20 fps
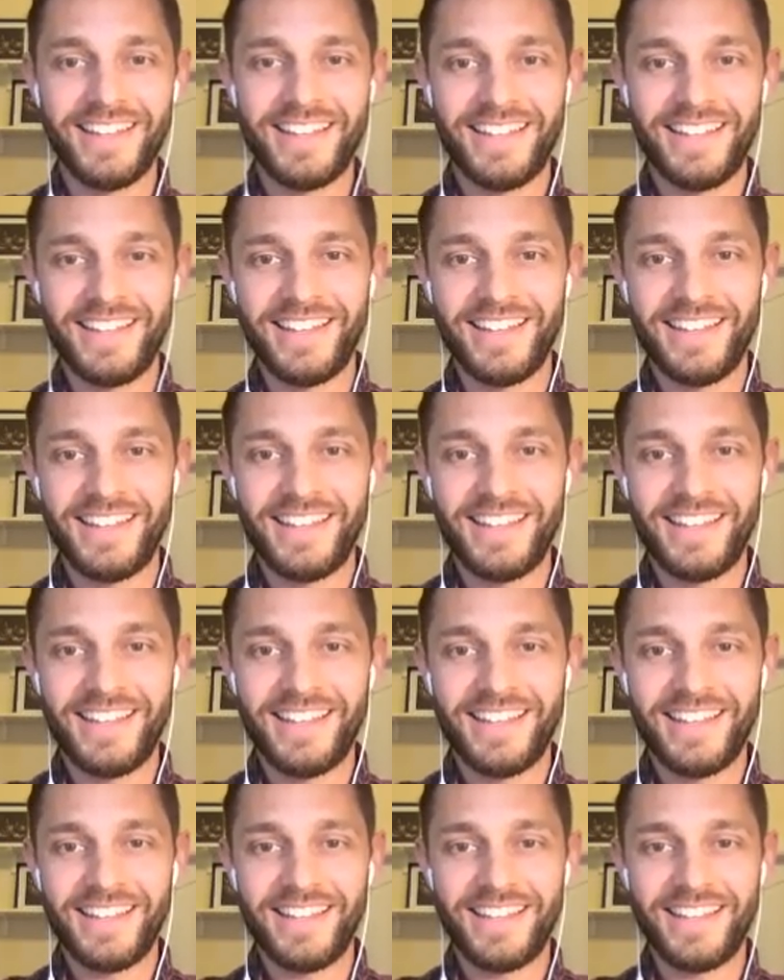
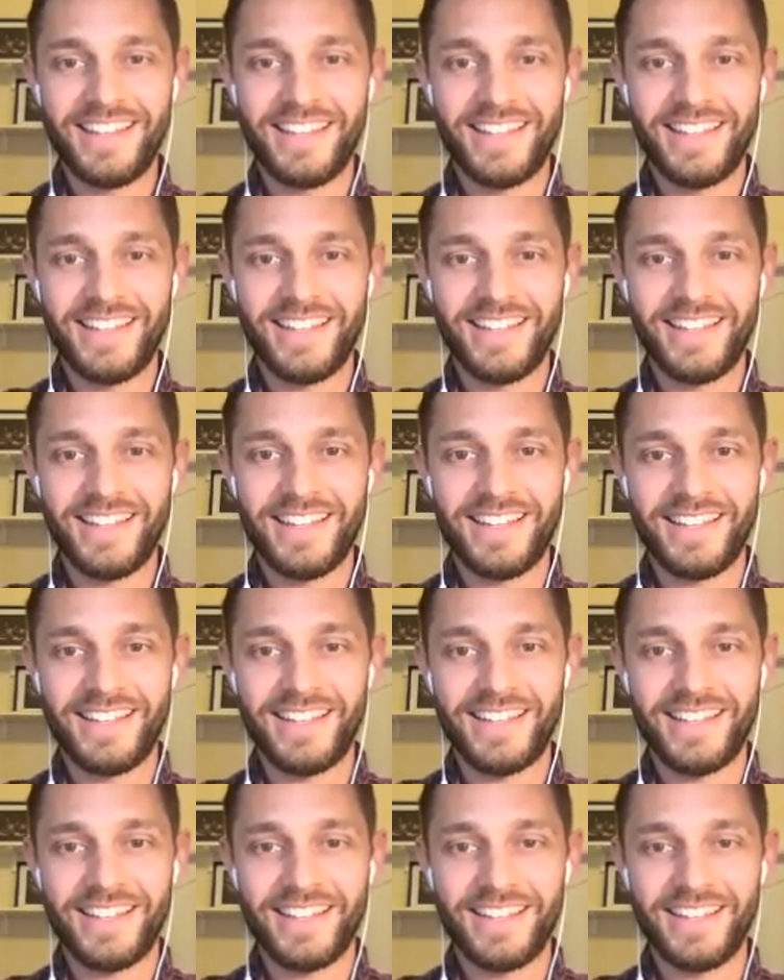
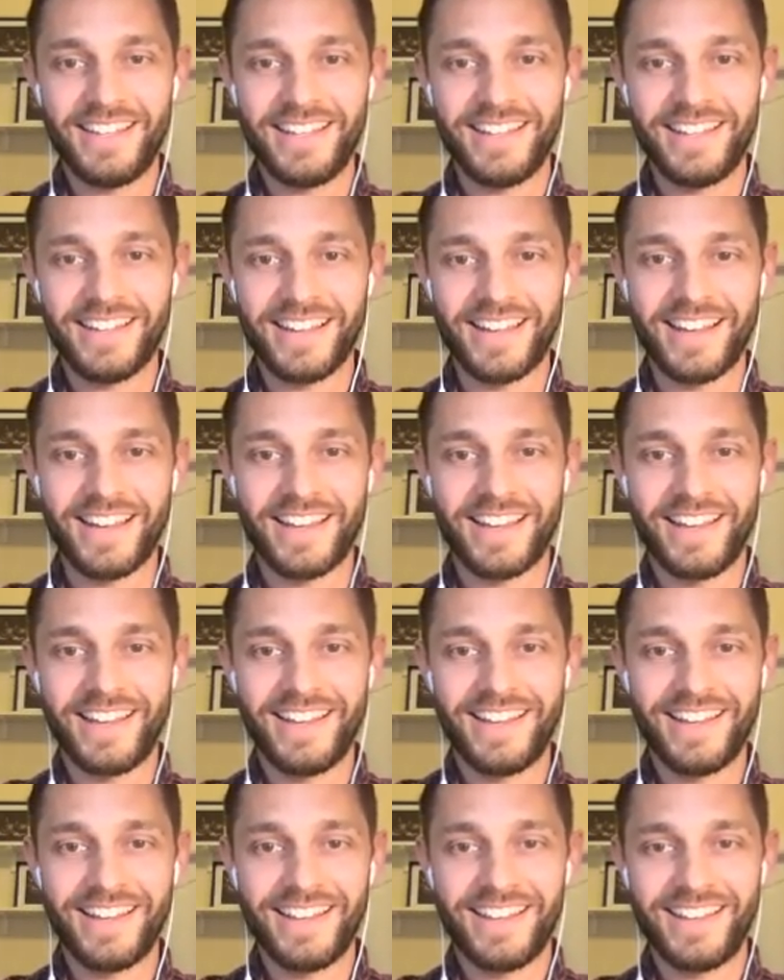
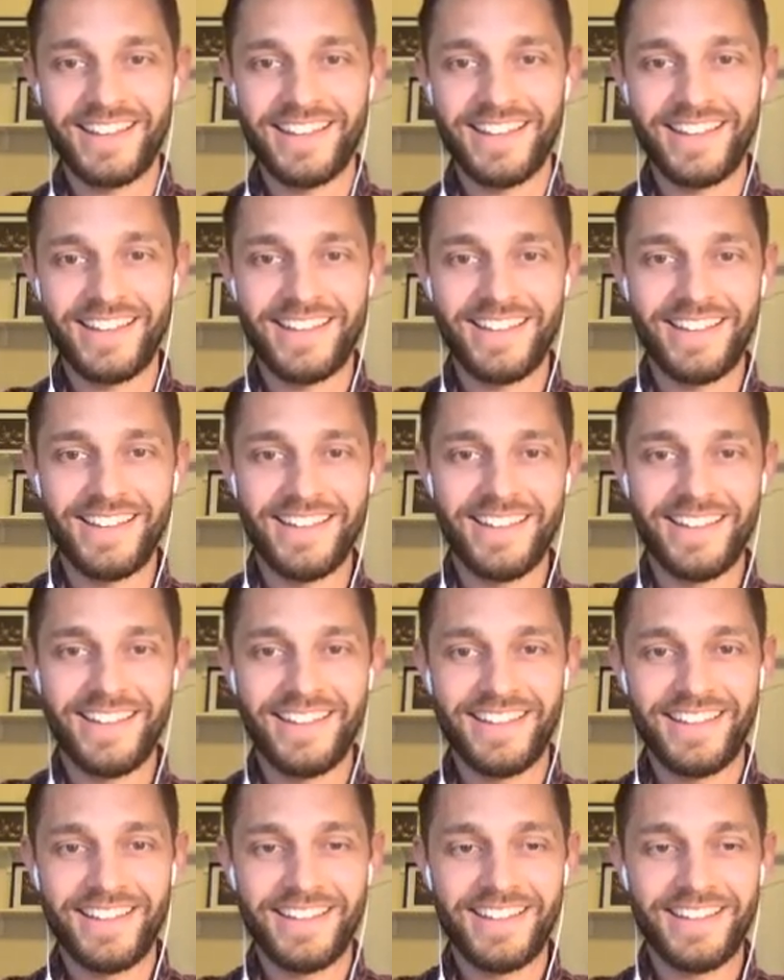
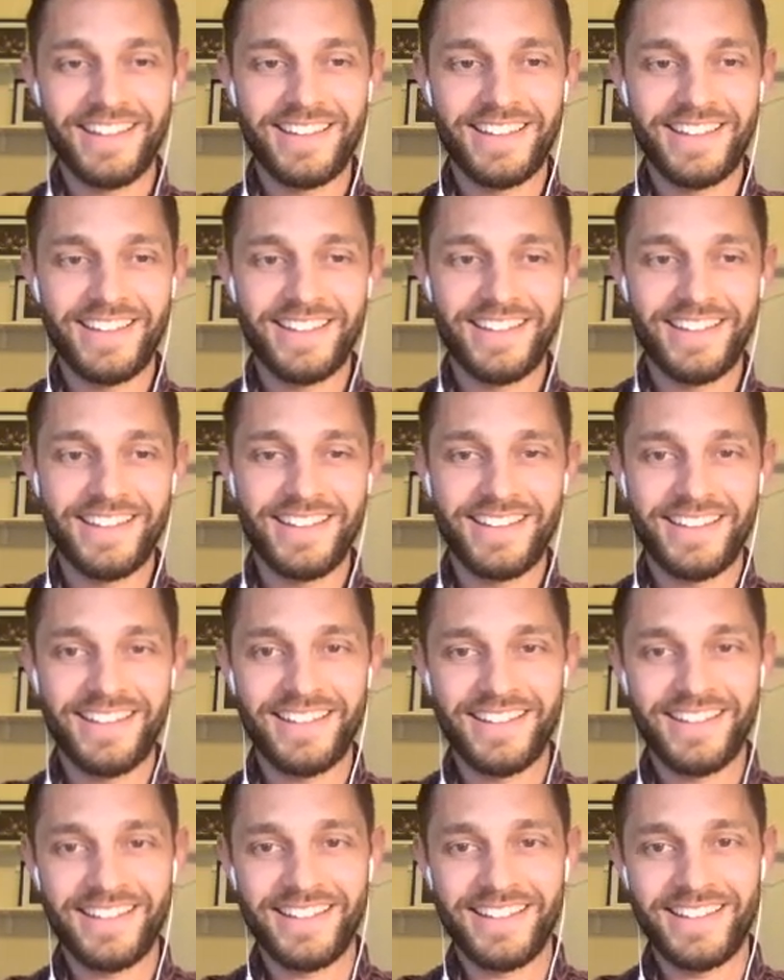
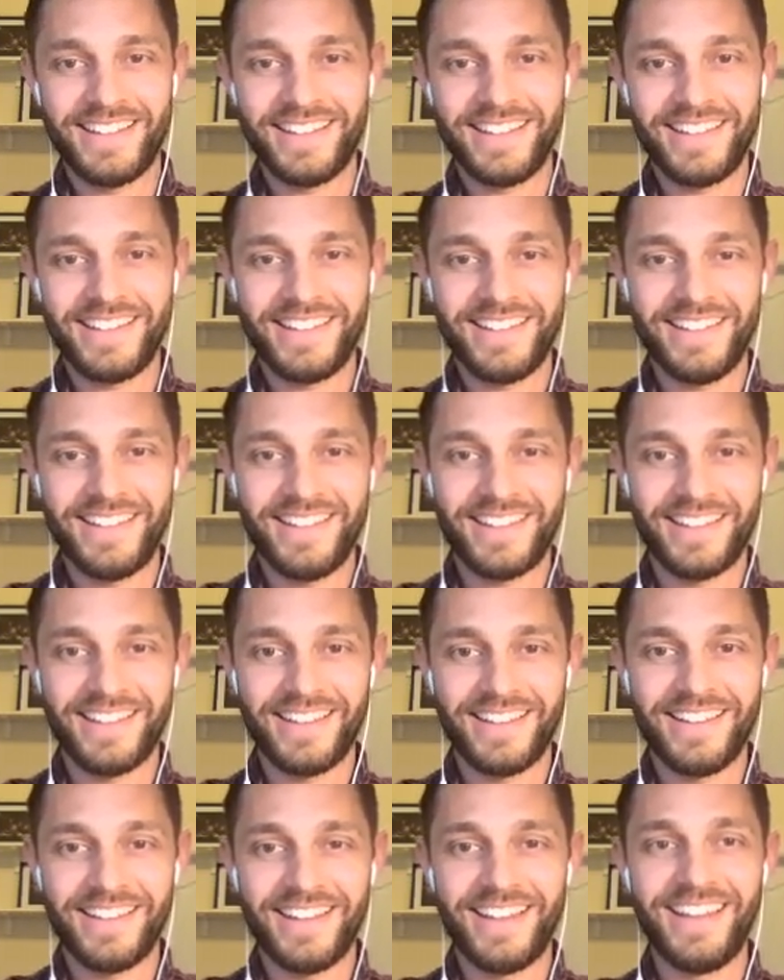
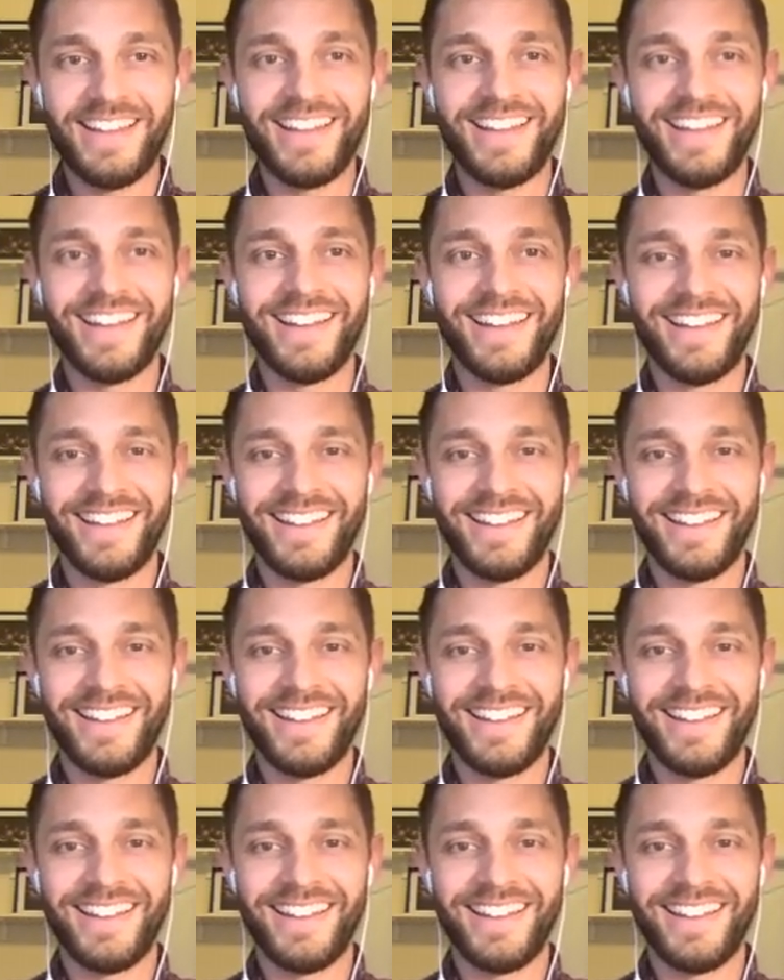No words are spoken by the person on screen.